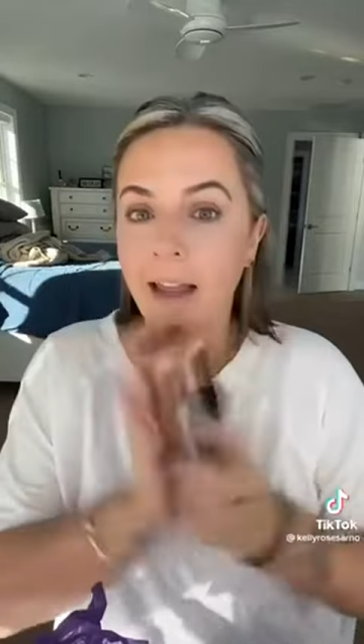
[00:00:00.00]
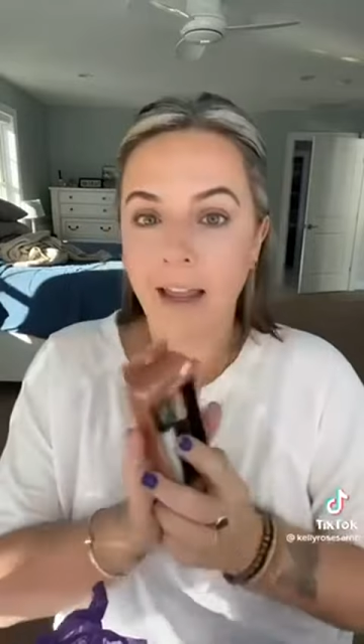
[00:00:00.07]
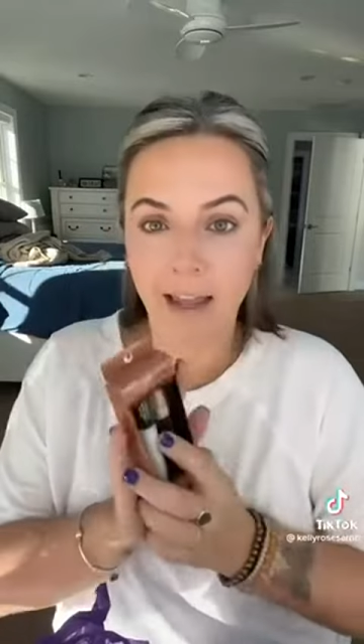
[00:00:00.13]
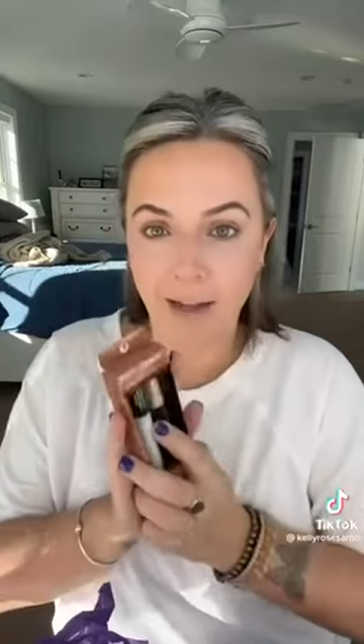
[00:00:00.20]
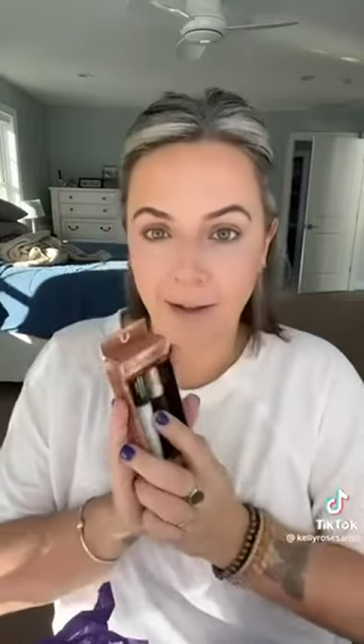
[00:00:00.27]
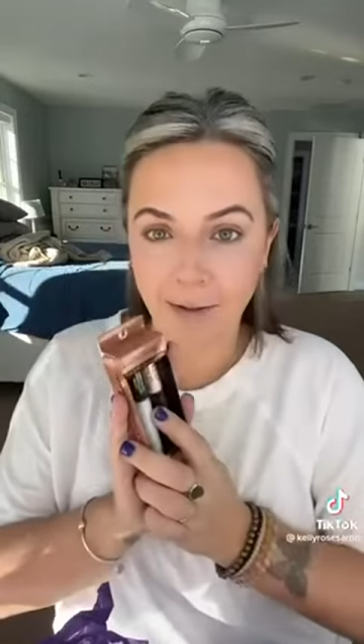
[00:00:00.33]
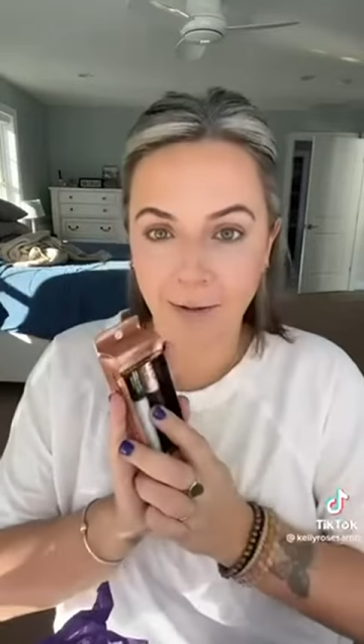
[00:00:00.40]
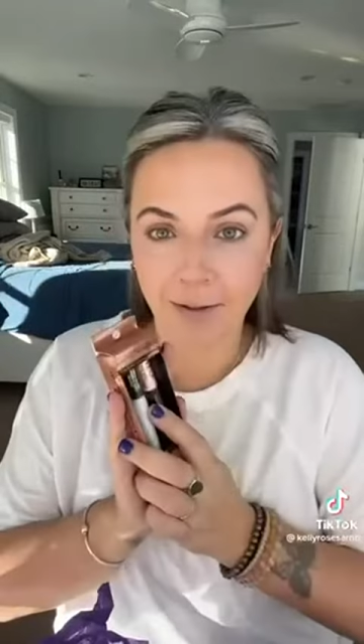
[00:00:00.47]

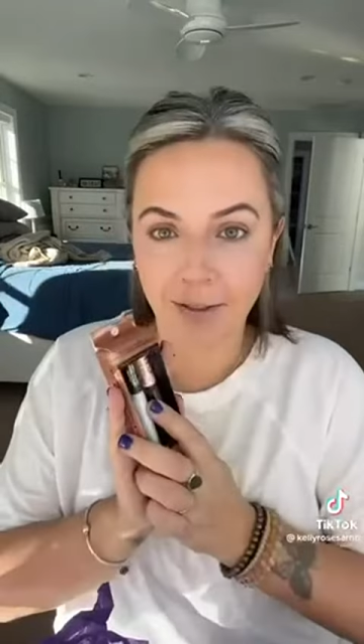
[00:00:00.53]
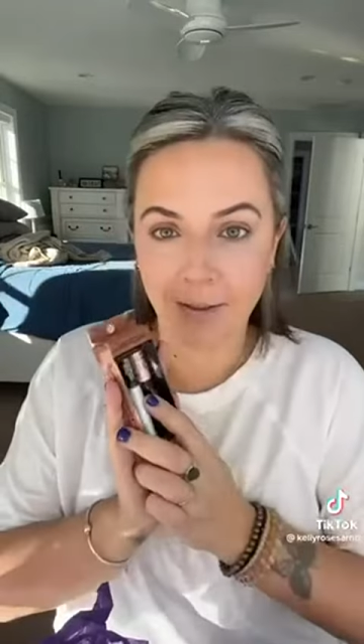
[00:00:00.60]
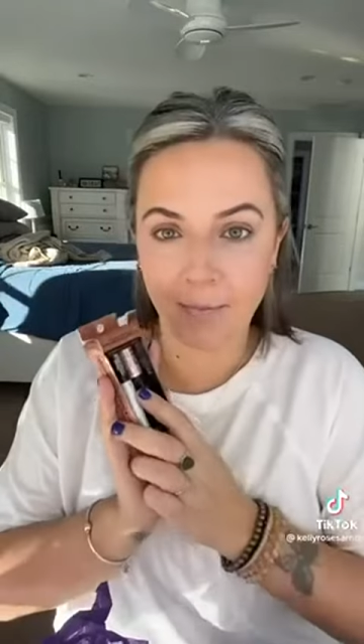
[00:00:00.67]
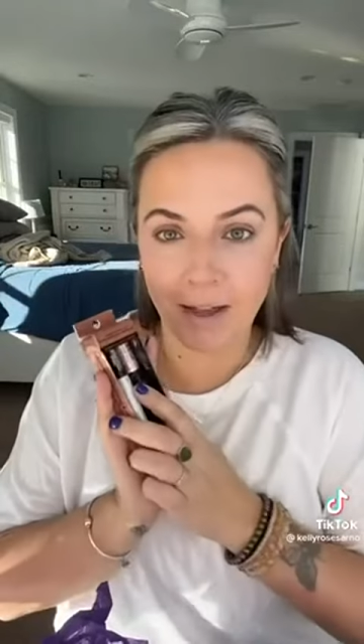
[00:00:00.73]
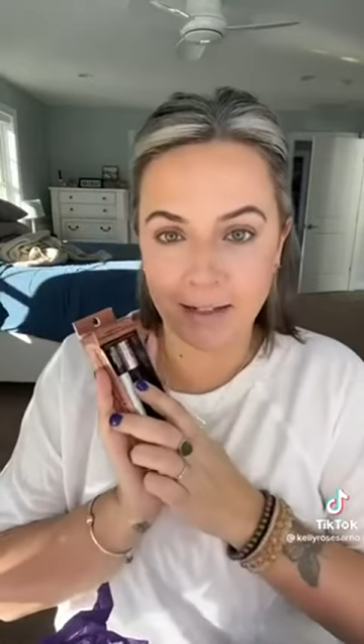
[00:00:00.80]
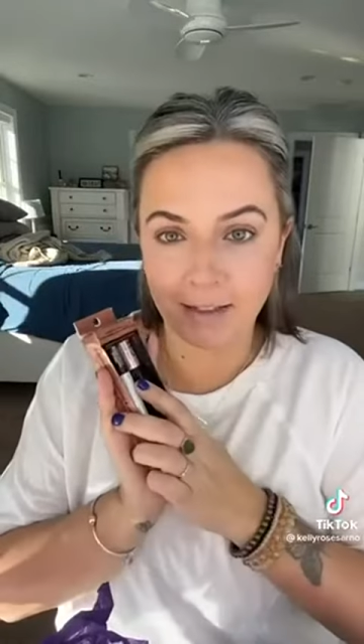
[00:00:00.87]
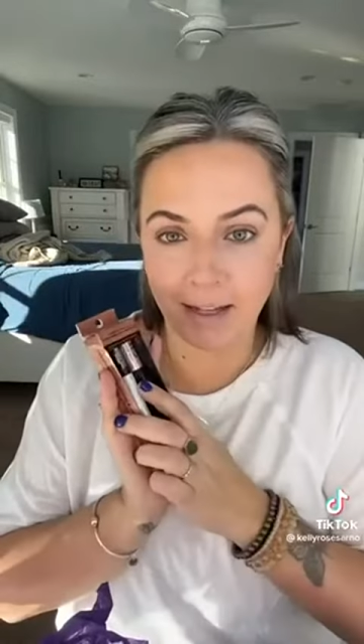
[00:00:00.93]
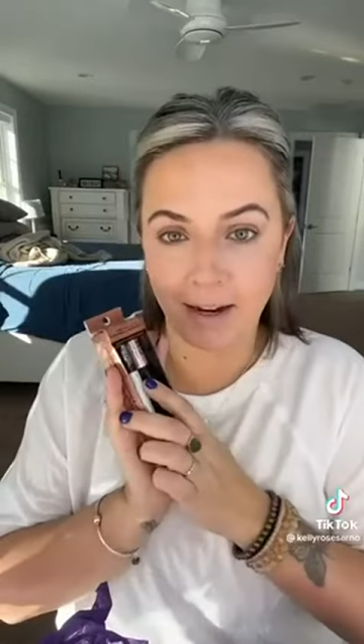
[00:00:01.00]
included the
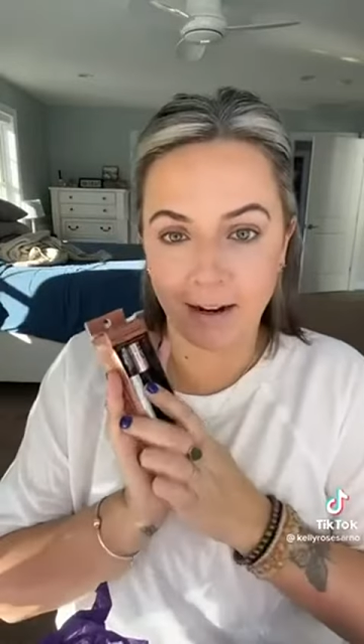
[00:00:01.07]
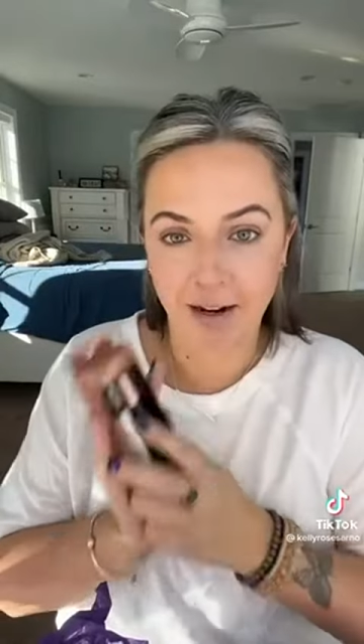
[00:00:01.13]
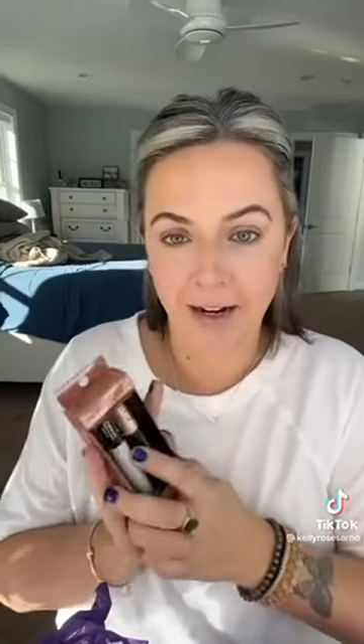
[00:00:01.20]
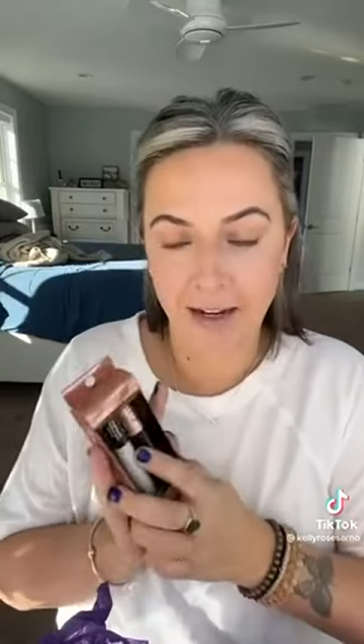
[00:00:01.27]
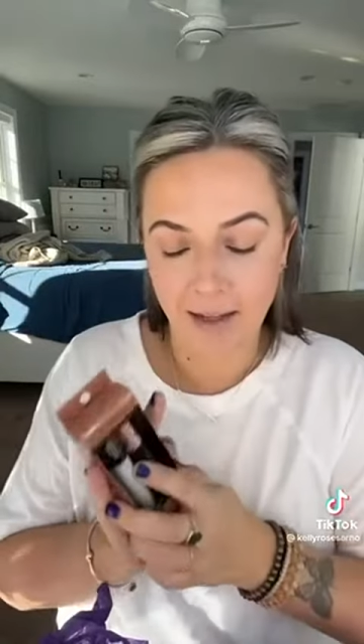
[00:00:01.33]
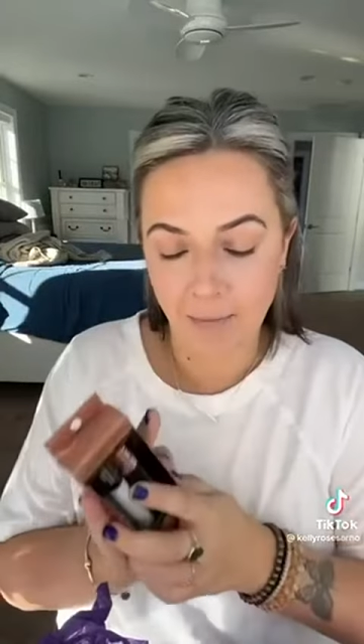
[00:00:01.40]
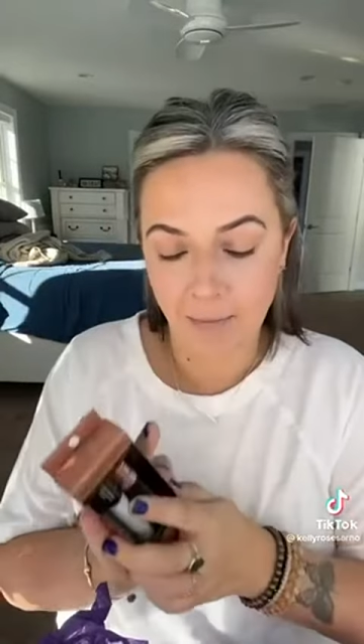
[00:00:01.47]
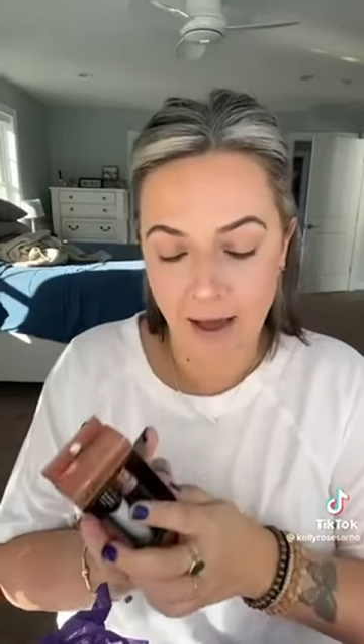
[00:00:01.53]
mascara
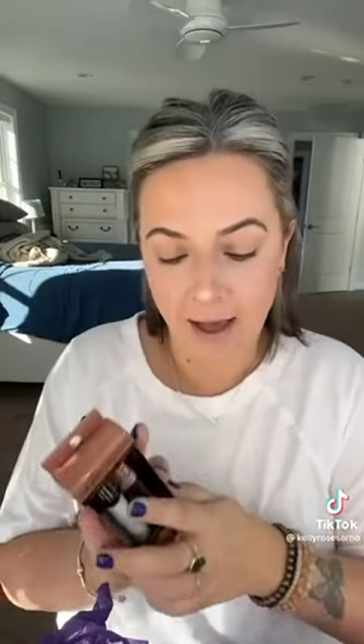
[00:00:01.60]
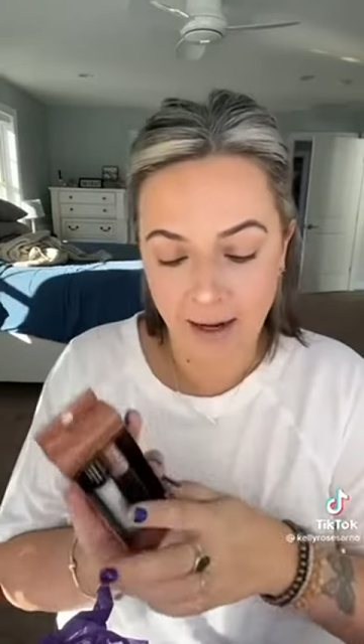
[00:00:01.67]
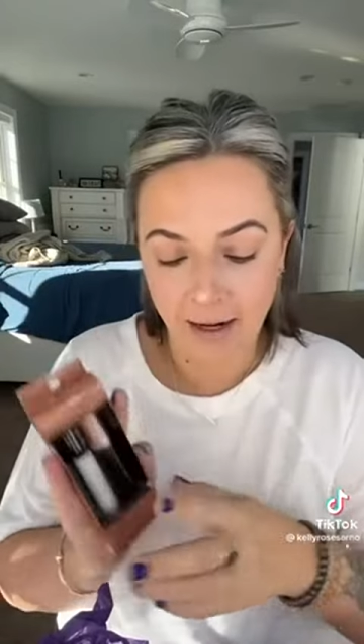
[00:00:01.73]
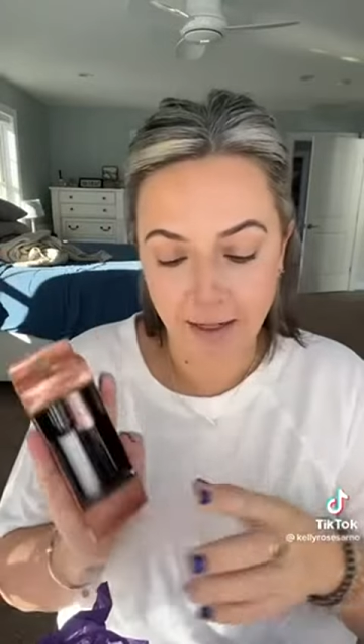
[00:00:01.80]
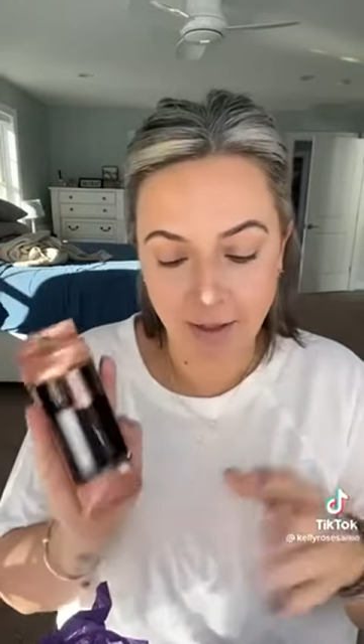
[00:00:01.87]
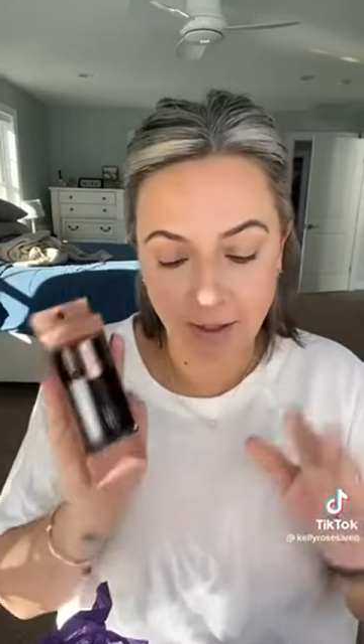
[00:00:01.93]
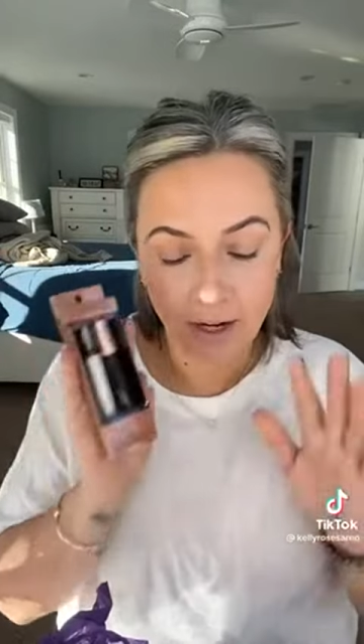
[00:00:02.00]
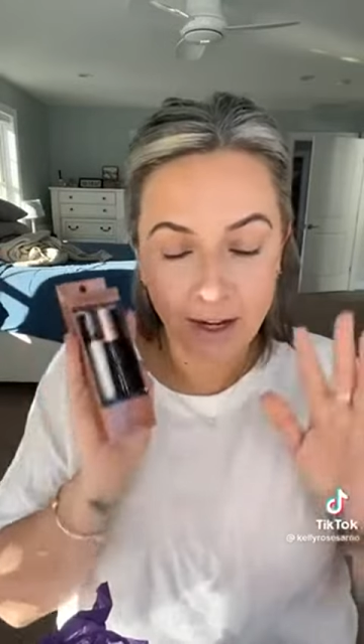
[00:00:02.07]
in the
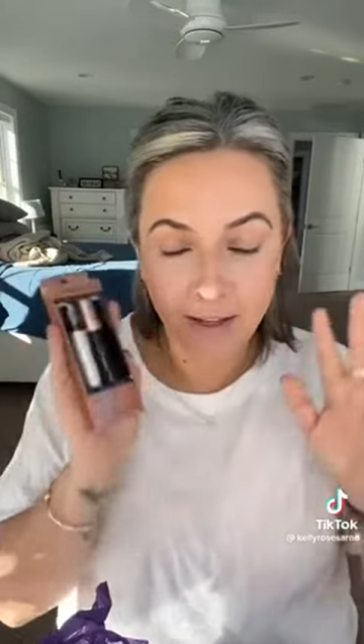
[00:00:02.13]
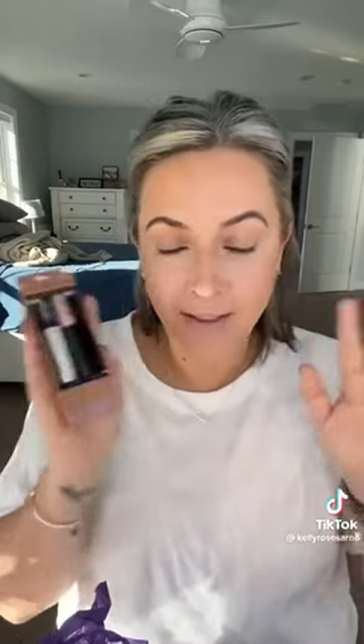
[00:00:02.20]
package.